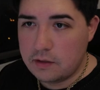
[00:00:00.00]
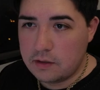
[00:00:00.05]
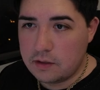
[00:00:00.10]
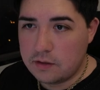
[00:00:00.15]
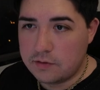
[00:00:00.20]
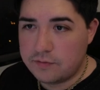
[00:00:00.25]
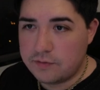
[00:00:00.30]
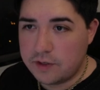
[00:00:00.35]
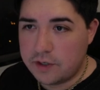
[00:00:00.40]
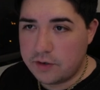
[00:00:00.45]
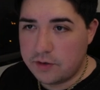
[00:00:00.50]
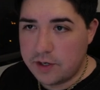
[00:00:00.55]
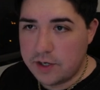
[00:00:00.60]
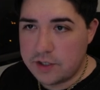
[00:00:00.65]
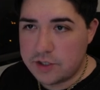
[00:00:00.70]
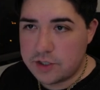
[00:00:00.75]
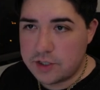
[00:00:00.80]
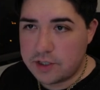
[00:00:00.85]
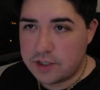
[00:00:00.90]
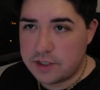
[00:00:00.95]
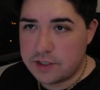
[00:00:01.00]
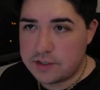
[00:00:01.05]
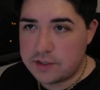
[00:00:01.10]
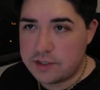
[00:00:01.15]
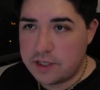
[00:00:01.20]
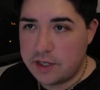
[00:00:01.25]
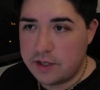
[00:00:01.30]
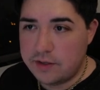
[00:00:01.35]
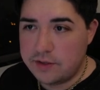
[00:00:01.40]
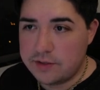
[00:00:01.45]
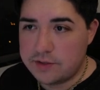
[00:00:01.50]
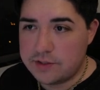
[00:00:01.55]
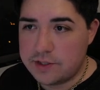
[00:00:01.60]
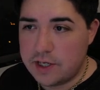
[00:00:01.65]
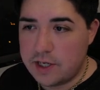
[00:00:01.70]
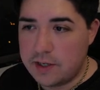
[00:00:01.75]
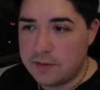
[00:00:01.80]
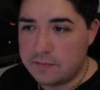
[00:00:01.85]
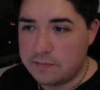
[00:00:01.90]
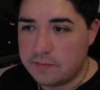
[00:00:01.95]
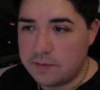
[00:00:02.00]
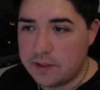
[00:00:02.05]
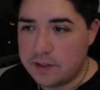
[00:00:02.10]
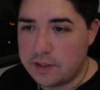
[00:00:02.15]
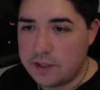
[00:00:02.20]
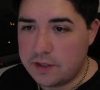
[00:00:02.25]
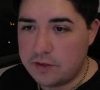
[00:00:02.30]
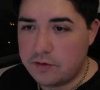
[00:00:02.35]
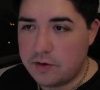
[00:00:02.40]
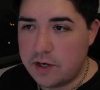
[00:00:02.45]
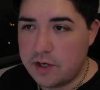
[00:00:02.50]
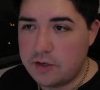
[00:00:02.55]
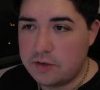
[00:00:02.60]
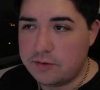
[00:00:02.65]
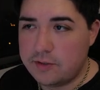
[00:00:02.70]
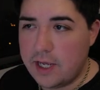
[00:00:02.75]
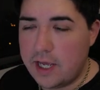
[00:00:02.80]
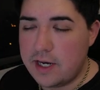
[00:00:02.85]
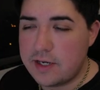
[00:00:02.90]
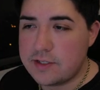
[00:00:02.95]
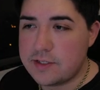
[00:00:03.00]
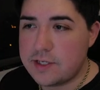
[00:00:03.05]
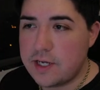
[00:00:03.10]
Configuration can stay all the same, and then create a new data